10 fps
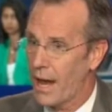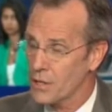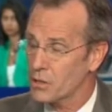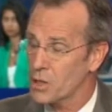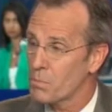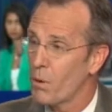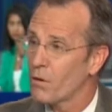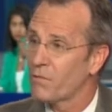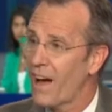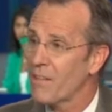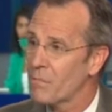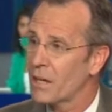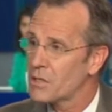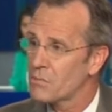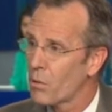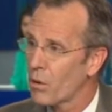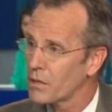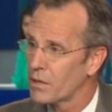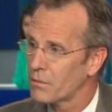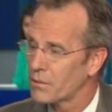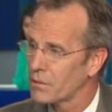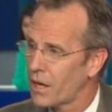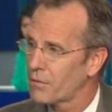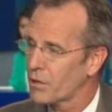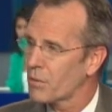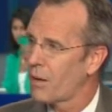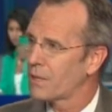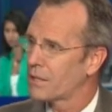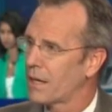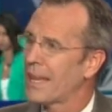actually spoke 5 minutes more than Governor Romney